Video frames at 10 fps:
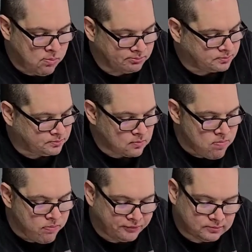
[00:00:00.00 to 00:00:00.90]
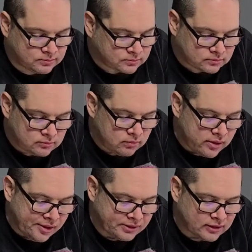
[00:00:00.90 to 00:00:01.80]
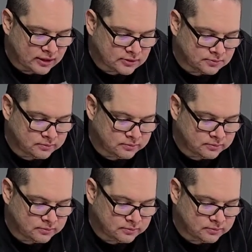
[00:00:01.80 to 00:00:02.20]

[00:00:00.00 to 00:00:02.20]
Hmm. It's like,